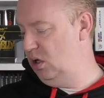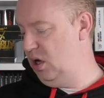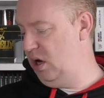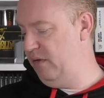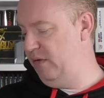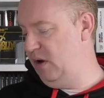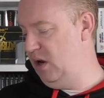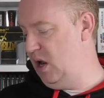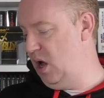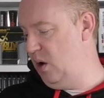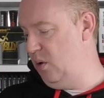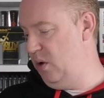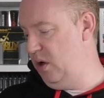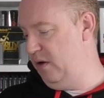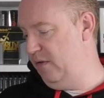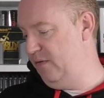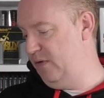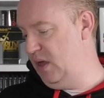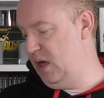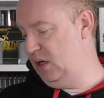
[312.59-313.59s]
don't even know
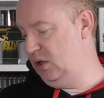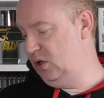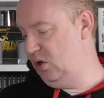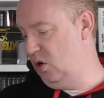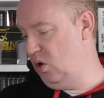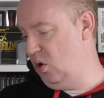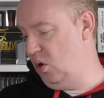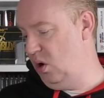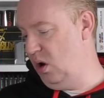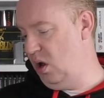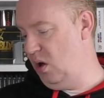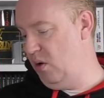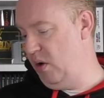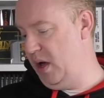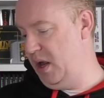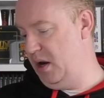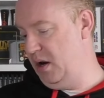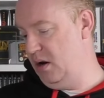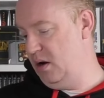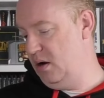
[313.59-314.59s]
if there's an
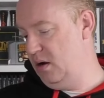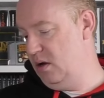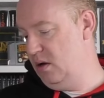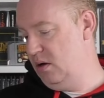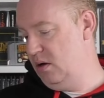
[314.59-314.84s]
online.